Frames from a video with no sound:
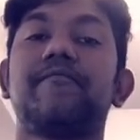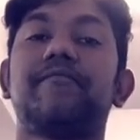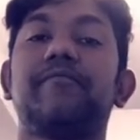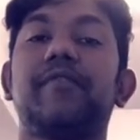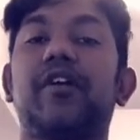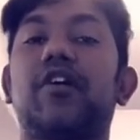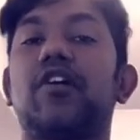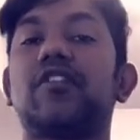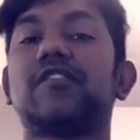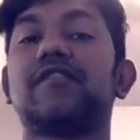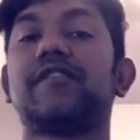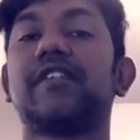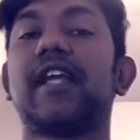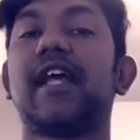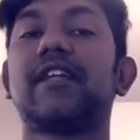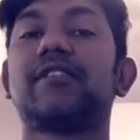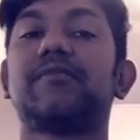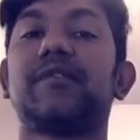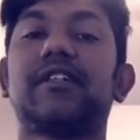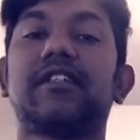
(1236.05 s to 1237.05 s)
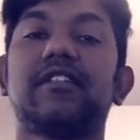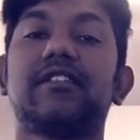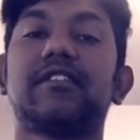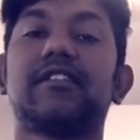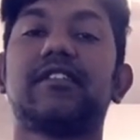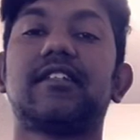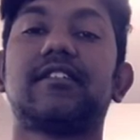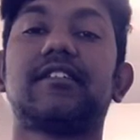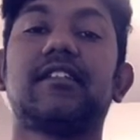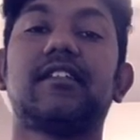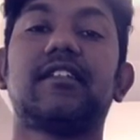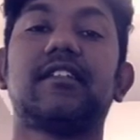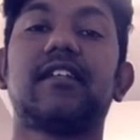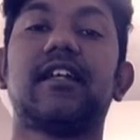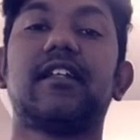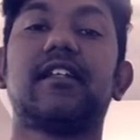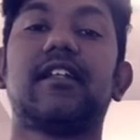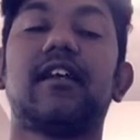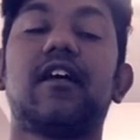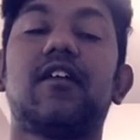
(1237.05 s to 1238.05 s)
because of the aspect in the sixth and the
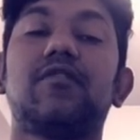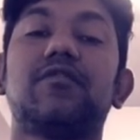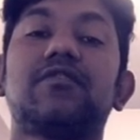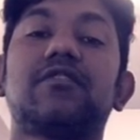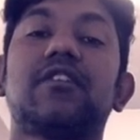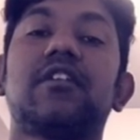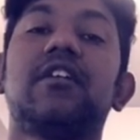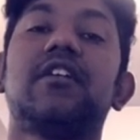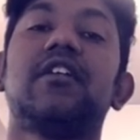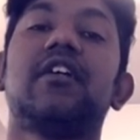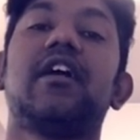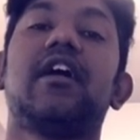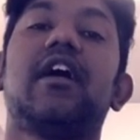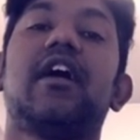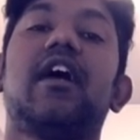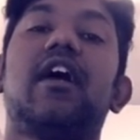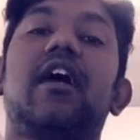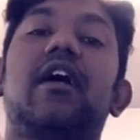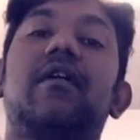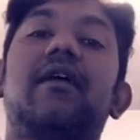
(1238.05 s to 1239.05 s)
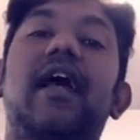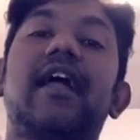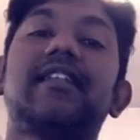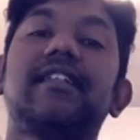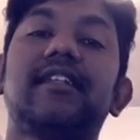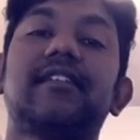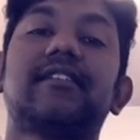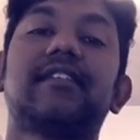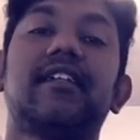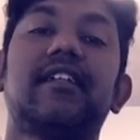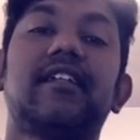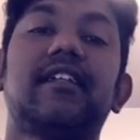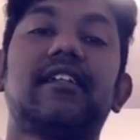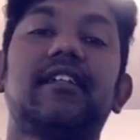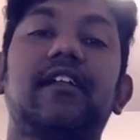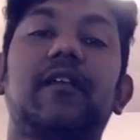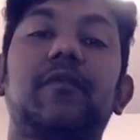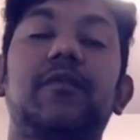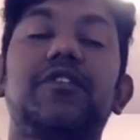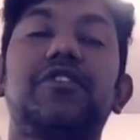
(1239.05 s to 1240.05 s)
10th house and the ascendant,
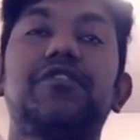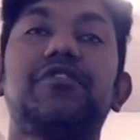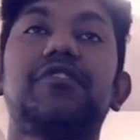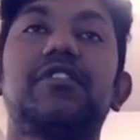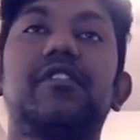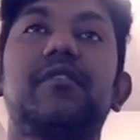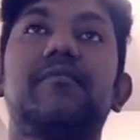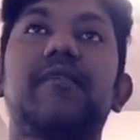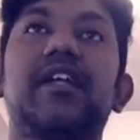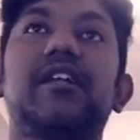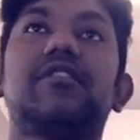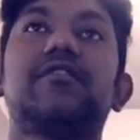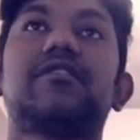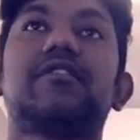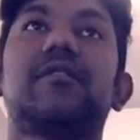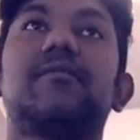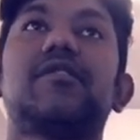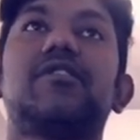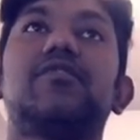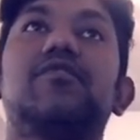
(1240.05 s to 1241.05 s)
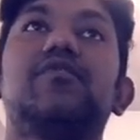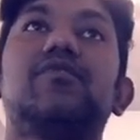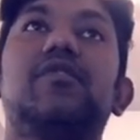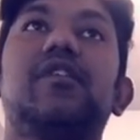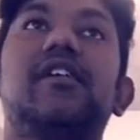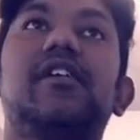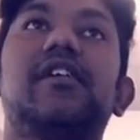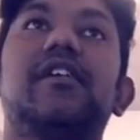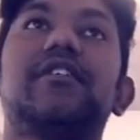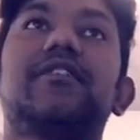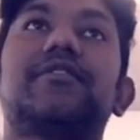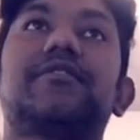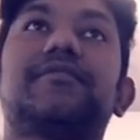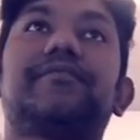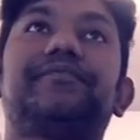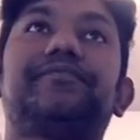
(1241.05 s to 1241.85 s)
it would usually make you someone who is